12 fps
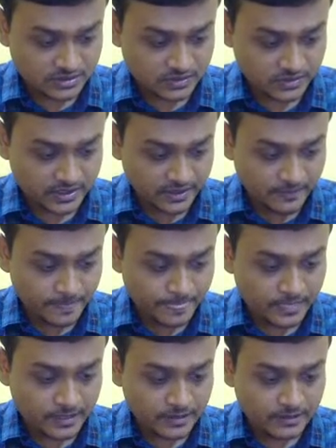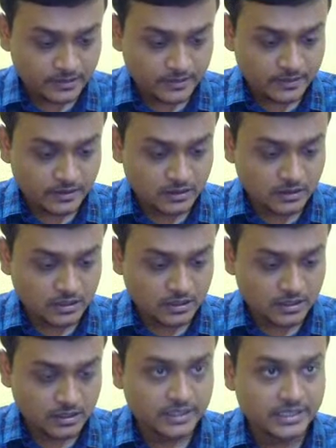Okay.
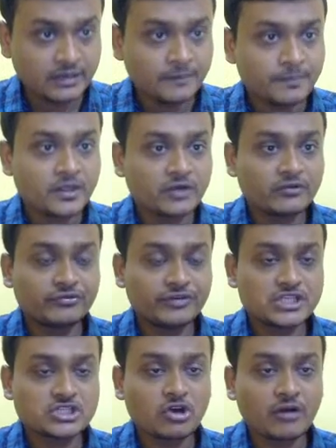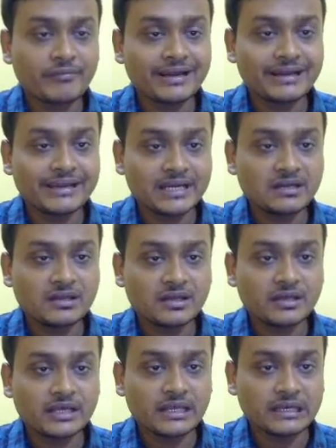Here, which novel did
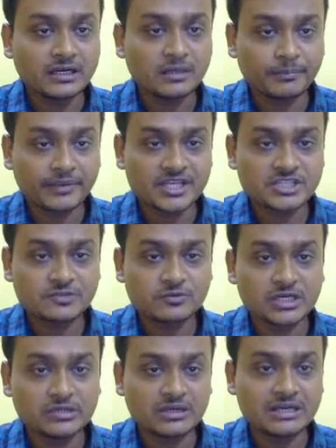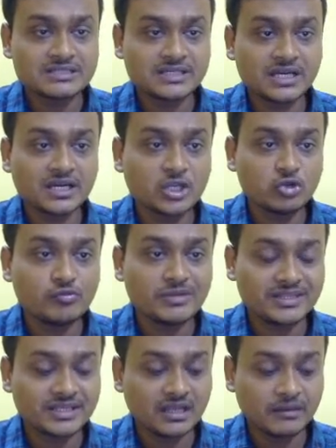Eliot praise for utilizing a new
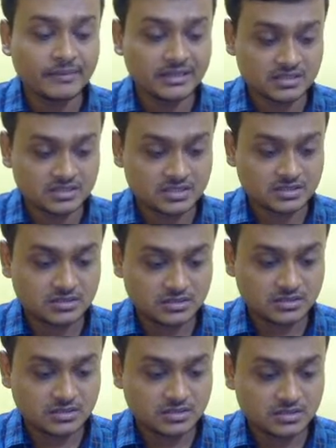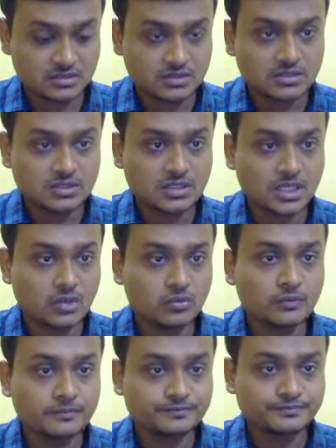mythical method?
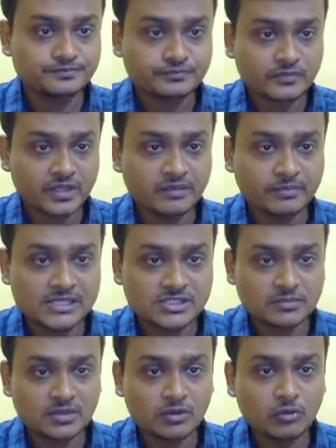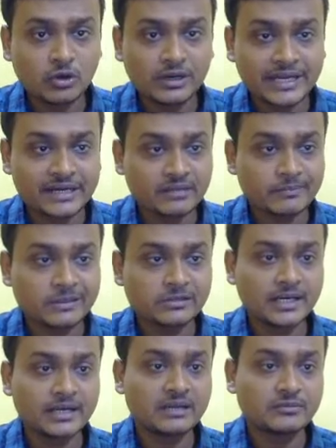Now, in place of the old narrative
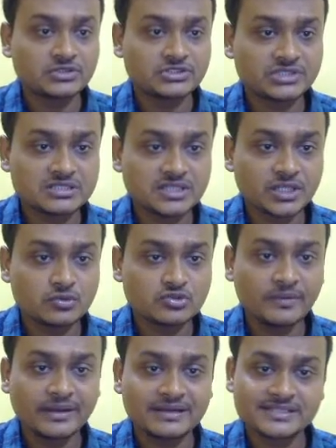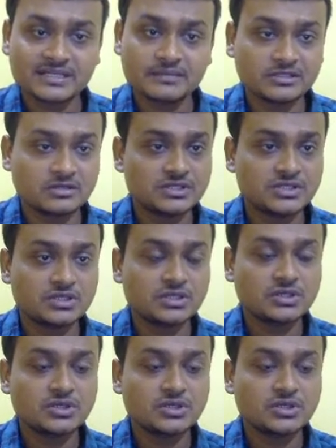method, and demonstrates the use of ancient mythology.